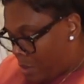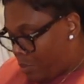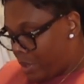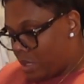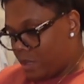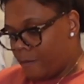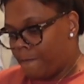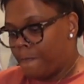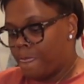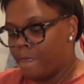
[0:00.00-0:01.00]
But
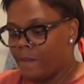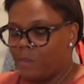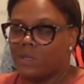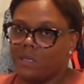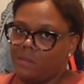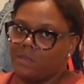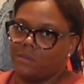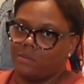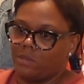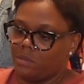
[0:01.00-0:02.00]
I'm gonna keep
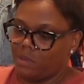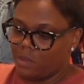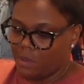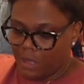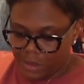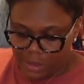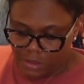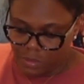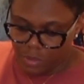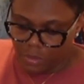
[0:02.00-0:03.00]
this one too, y'all. I like
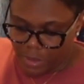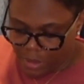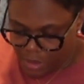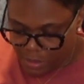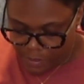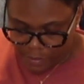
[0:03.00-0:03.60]
this blue bag.